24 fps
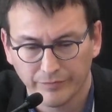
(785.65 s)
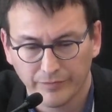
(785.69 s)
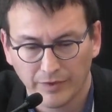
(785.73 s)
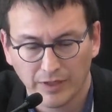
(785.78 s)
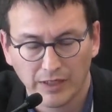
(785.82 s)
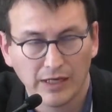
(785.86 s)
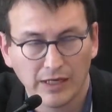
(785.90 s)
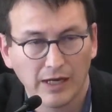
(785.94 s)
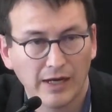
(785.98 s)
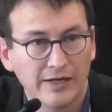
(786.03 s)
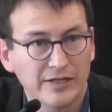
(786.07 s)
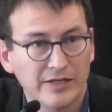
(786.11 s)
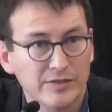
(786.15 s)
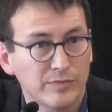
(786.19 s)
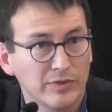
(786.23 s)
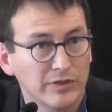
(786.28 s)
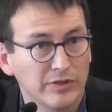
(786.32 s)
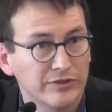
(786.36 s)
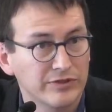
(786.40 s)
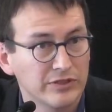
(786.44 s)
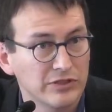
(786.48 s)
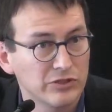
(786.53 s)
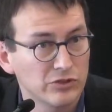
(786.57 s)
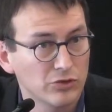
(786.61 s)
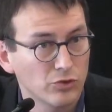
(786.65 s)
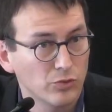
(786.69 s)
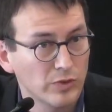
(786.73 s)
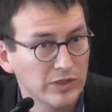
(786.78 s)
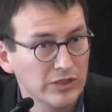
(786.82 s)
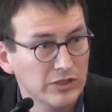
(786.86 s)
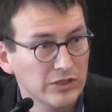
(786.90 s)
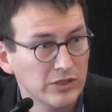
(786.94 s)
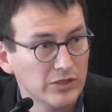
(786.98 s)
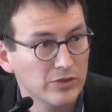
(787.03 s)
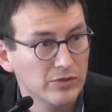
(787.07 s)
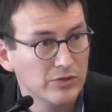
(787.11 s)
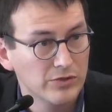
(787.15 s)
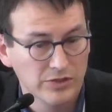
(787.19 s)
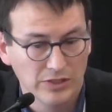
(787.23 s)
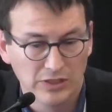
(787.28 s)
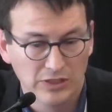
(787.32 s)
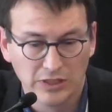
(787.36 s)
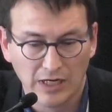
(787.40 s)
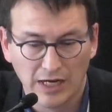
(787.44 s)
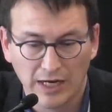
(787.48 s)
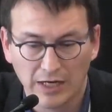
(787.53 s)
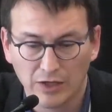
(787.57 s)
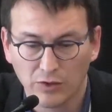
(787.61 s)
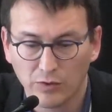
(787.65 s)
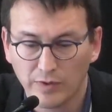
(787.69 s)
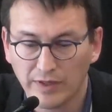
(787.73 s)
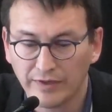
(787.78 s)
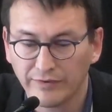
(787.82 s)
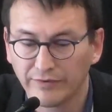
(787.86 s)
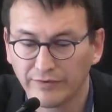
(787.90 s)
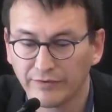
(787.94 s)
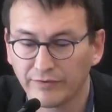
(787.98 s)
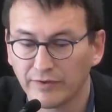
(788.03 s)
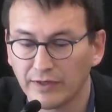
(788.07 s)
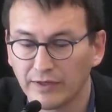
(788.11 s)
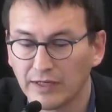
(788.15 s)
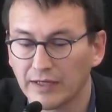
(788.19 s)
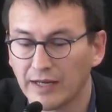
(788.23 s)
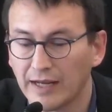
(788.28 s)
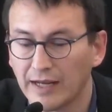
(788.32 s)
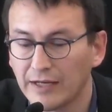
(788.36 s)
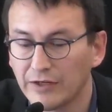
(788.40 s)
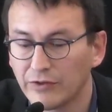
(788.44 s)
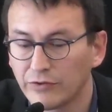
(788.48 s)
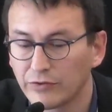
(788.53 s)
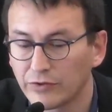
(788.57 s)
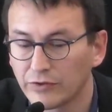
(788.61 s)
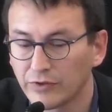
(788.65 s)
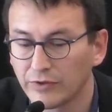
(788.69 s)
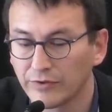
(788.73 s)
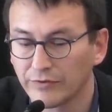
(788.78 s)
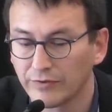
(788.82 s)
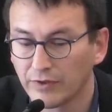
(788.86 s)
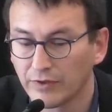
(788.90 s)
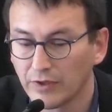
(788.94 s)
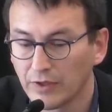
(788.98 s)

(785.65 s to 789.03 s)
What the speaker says: AI is built into Windows, in iOS, in Android,